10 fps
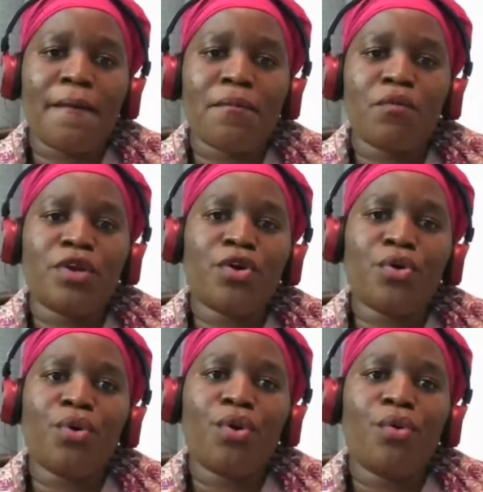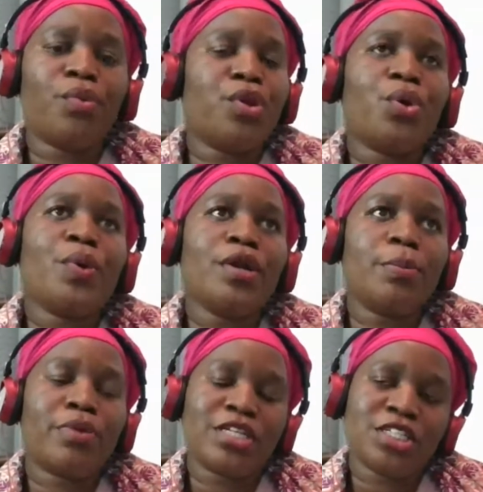We know what
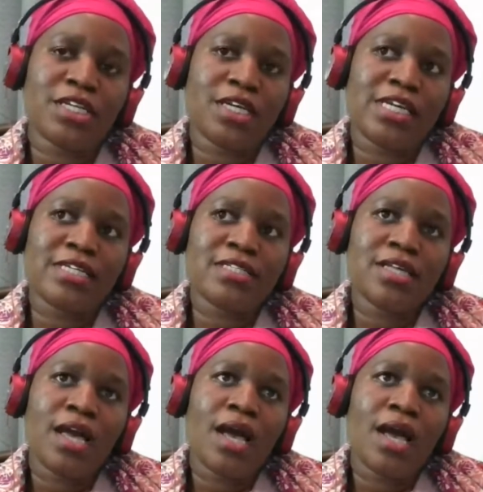oppression is.